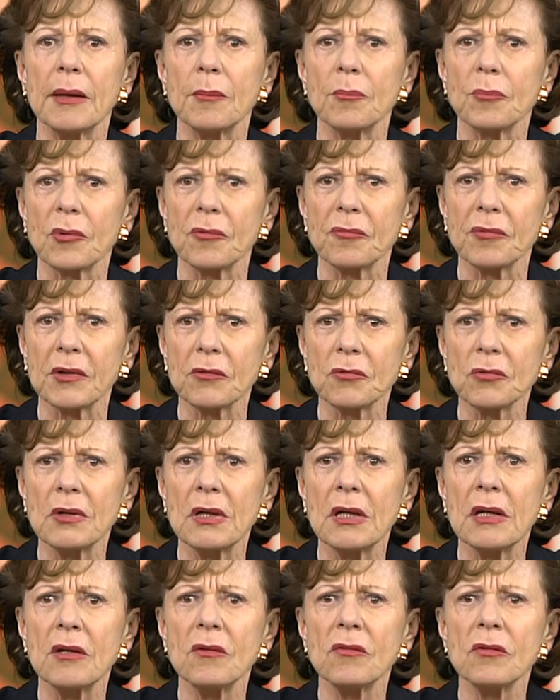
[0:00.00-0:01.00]
and
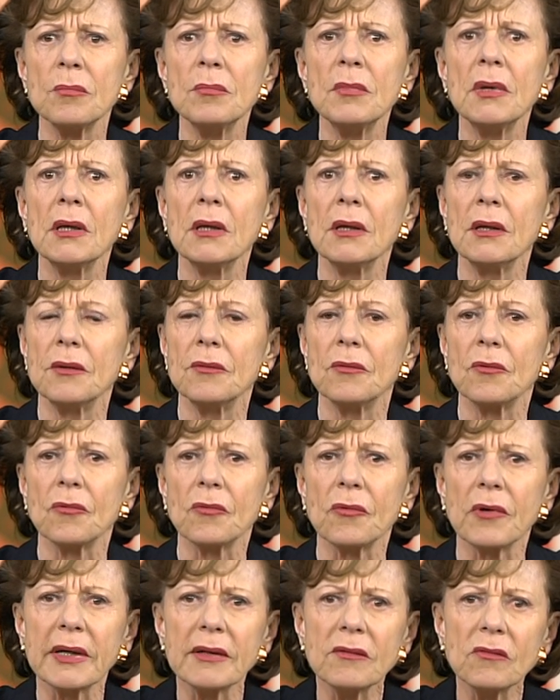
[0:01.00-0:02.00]
professionalism, the
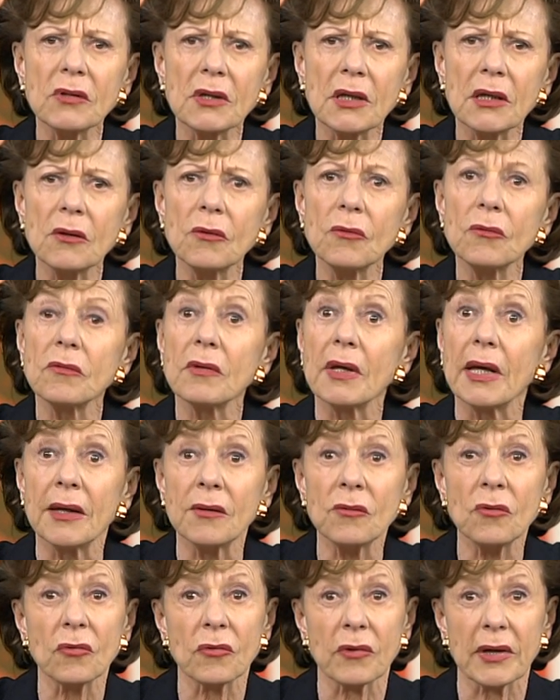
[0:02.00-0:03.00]
right skills
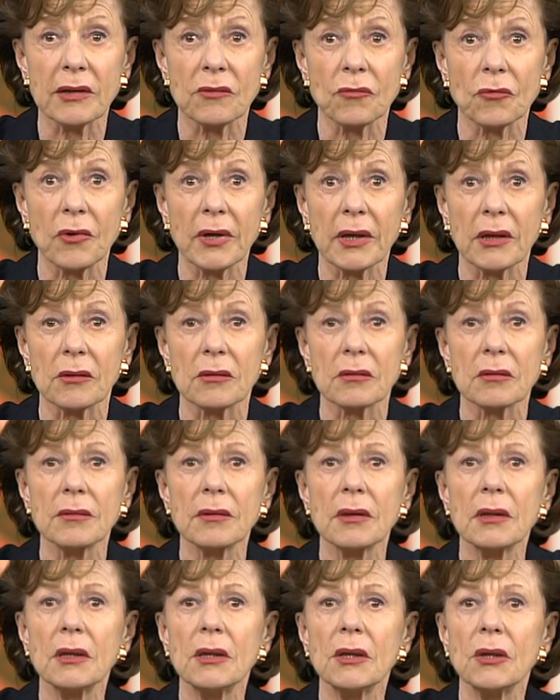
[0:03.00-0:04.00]
and the right rigor.
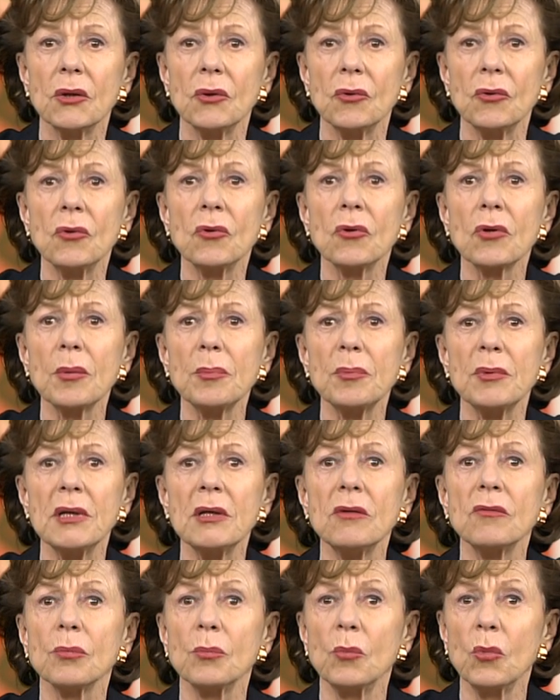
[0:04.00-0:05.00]
Europe
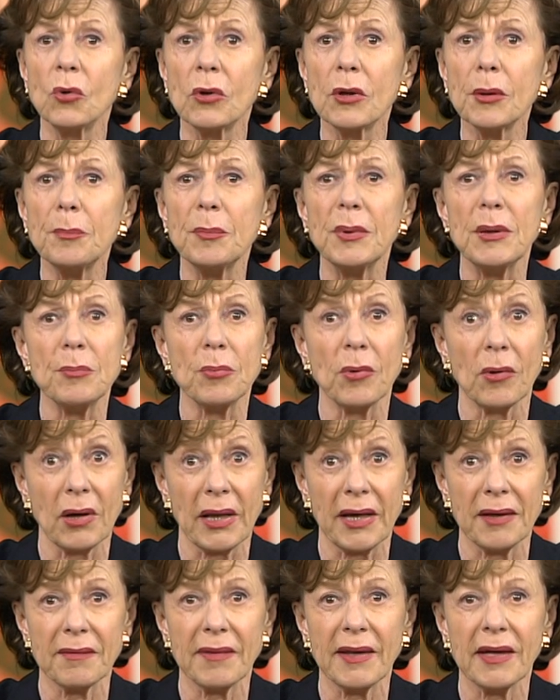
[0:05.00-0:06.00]
needs more people
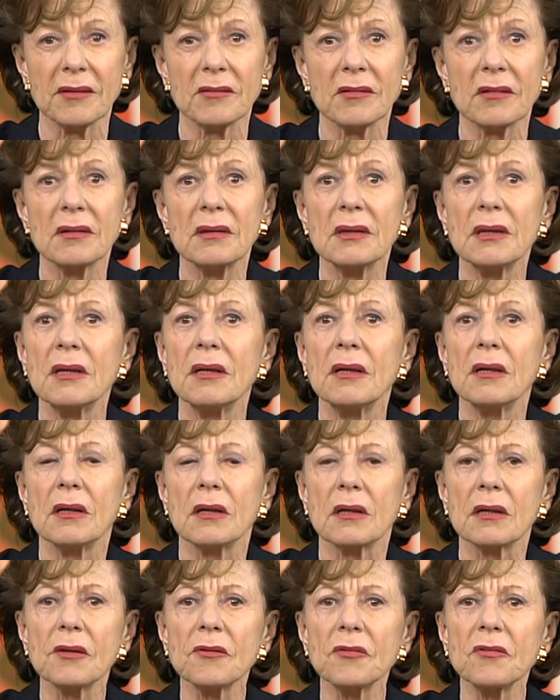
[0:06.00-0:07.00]
like that.
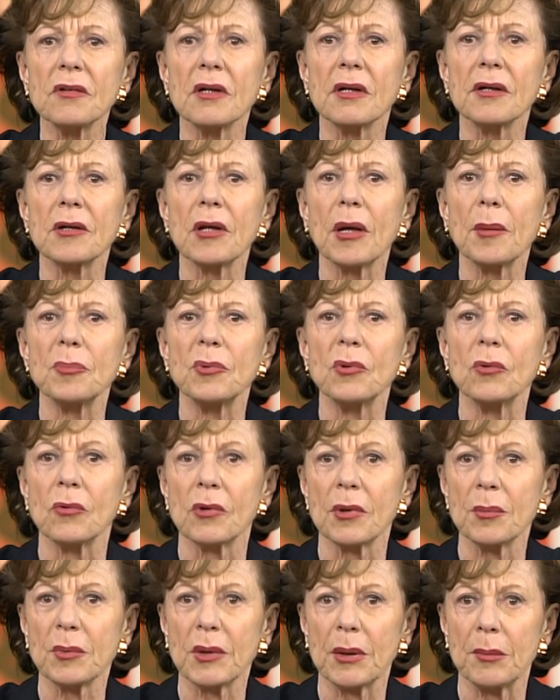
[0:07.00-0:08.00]
Our Startup
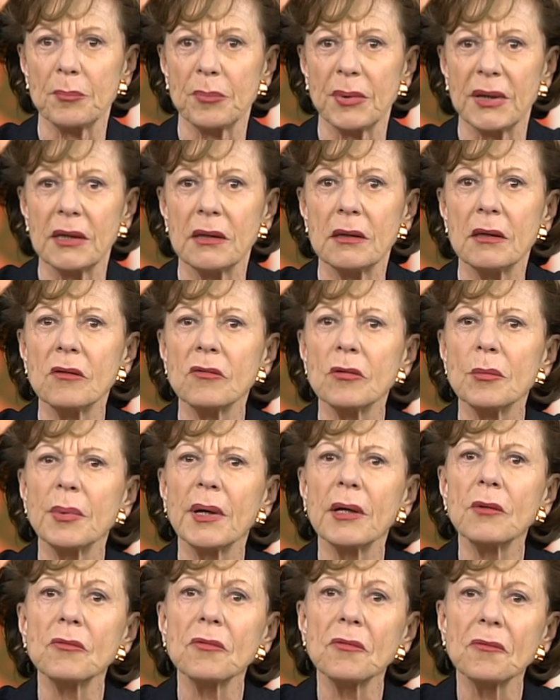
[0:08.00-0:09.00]
Europe campaign is
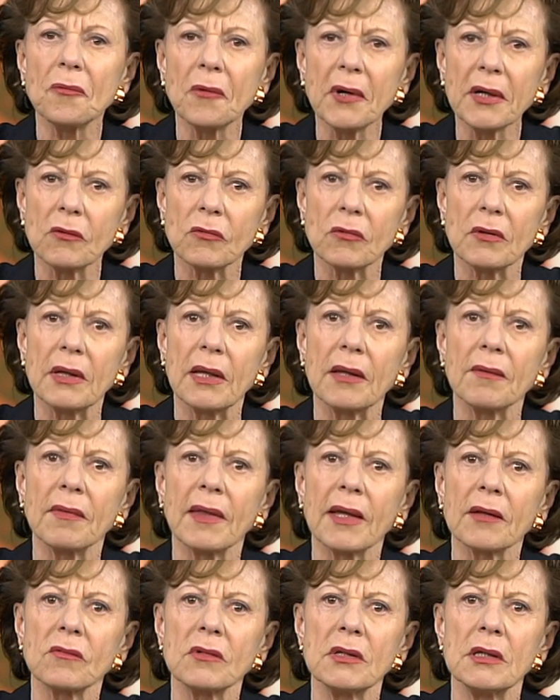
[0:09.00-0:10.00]
about strengthening
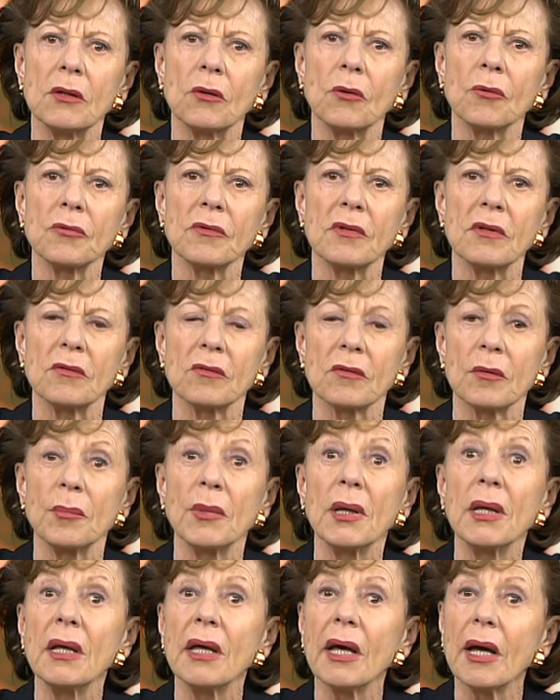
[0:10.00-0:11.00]
that ecosystem
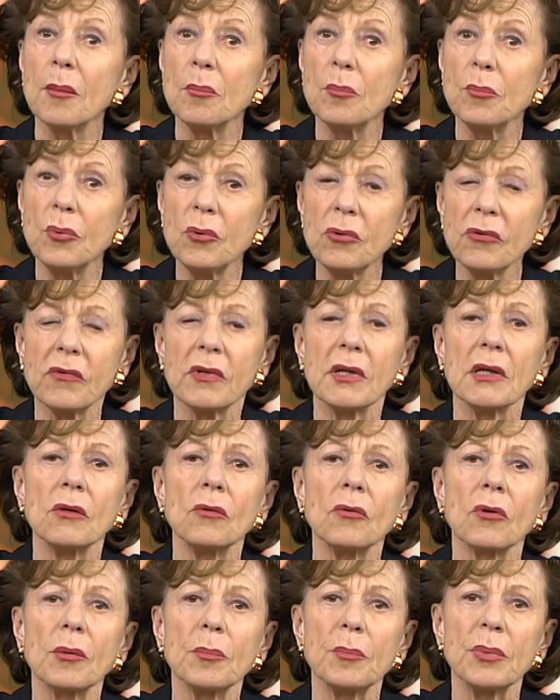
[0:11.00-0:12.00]
and boosting
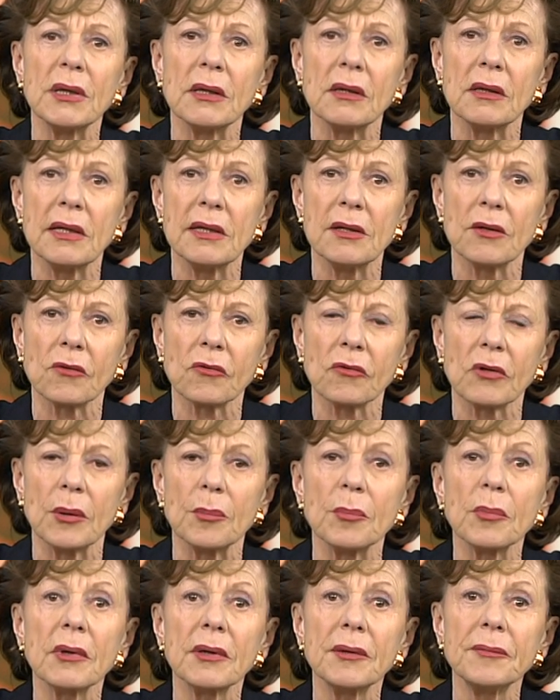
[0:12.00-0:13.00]
European leadership,